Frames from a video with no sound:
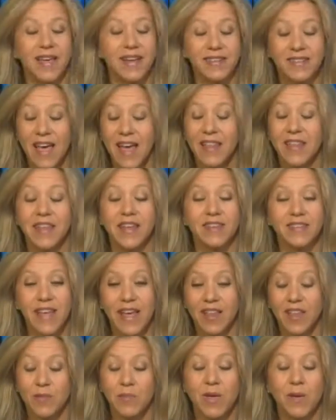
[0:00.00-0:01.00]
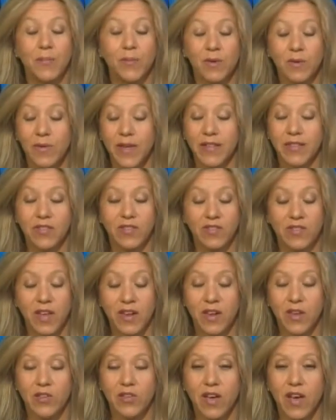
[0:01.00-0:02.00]
Exactly. People, like the
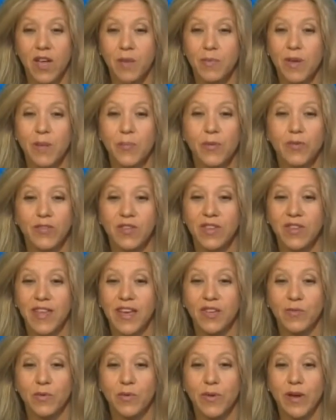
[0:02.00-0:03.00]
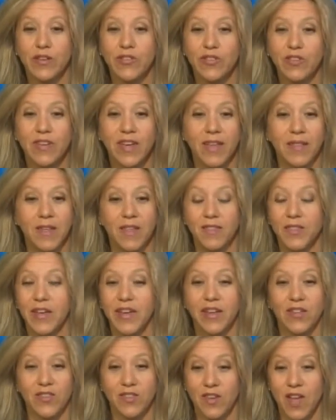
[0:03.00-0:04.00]
study done, people see the expiration date, they
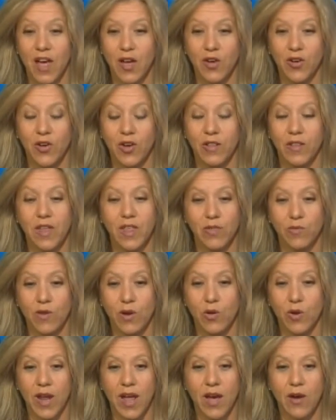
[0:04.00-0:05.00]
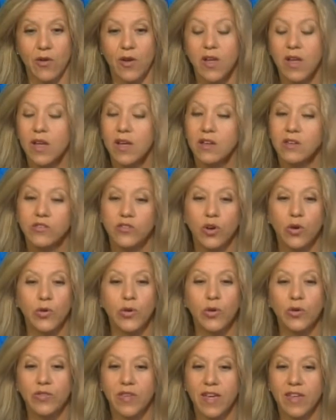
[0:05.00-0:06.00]
think it's not good, and they throw it out.
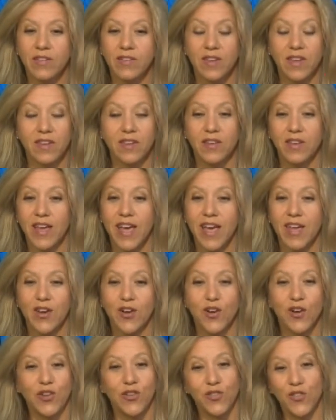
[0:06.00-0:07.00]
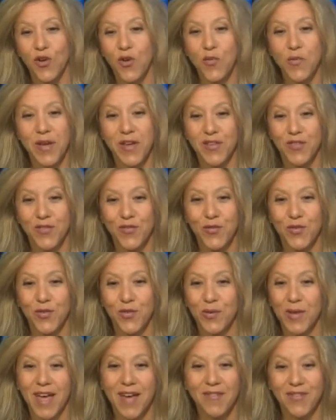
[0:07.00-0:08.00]
Don't use that as an indicator. Don't waste
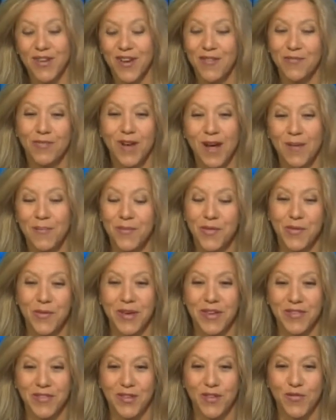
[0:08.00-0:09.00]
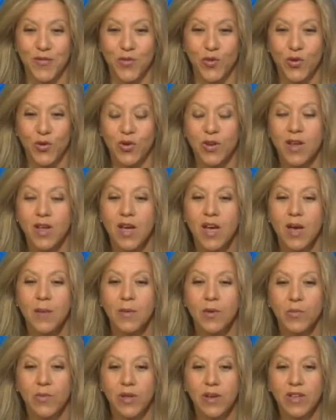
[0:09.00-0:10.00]
food. We have enough problem with wasting food.
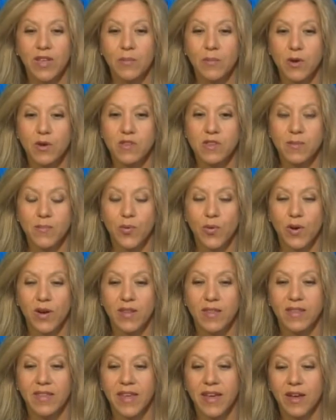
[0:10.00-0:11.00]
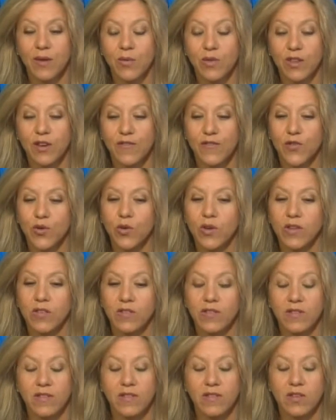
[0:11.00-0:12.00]
But really the most important thing with your food
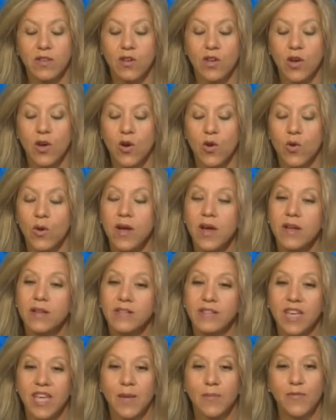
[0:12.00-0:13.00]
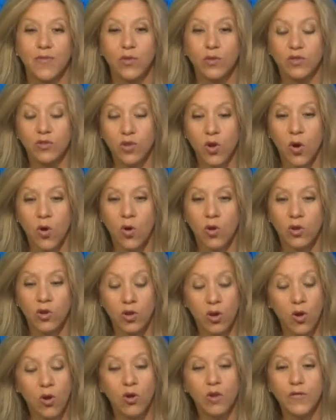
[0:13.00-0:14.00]
is to know to keep foods
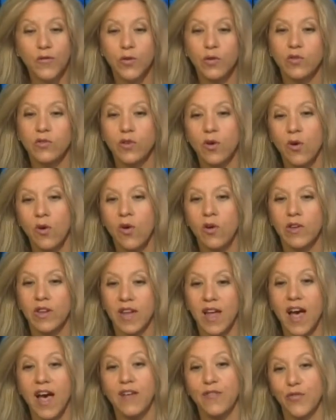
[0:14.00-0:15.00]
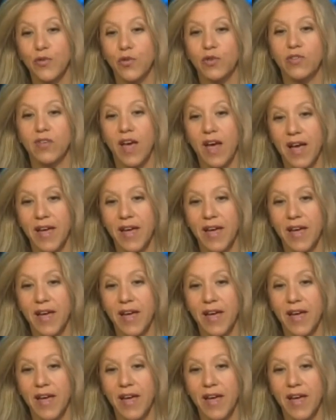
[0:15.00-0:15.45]
cold, cold foods cold, and hot foods